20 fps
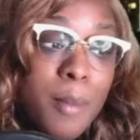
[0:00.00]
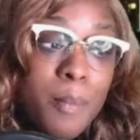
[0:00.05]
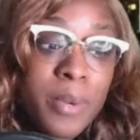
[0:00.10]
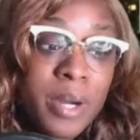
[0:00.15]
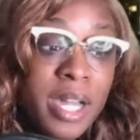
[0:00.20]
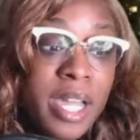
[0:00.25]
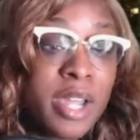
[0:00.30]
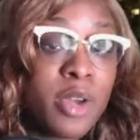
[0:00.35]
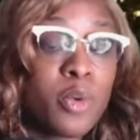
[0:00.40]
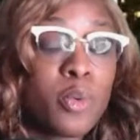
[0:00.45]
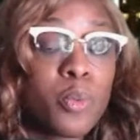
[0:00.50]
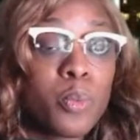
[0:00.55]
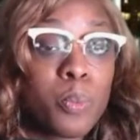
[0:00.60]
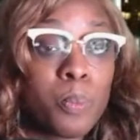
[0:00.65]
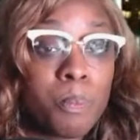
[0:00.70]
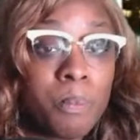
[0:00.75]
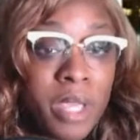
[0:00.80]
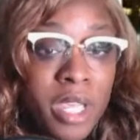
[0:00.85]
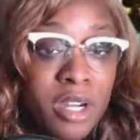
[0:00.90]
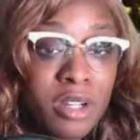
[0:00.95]
but
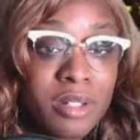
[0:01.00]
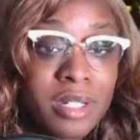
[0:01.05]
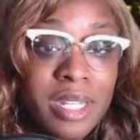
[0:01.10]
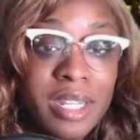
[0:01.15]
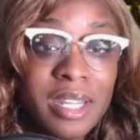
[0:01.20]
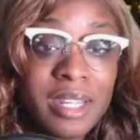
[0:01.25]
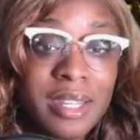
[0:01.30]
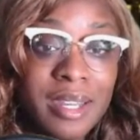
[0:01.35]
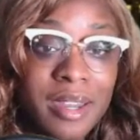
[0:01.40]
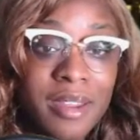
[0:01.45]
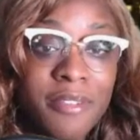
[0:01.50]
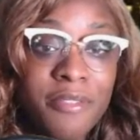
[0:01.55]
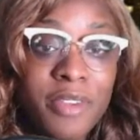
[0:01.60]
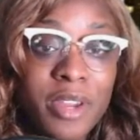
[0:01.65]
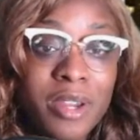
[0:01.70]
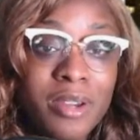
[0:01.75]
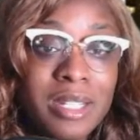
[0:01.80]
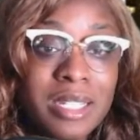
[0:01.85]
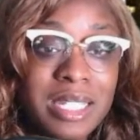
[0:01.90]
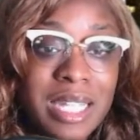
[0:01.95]
Mel did give
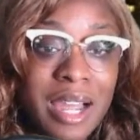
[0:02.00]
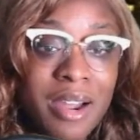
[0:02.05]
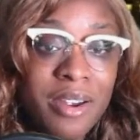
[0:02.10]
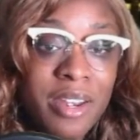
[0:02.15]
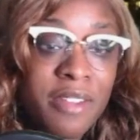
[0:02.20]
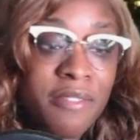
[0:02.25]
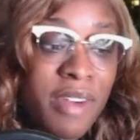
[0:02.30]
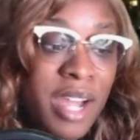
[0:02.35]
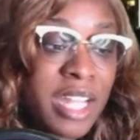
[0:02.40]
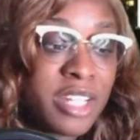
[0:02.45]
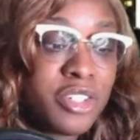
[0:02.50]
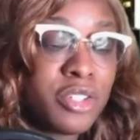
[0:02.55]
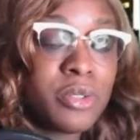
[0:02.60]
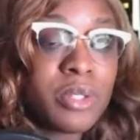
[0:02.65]
very sound advice.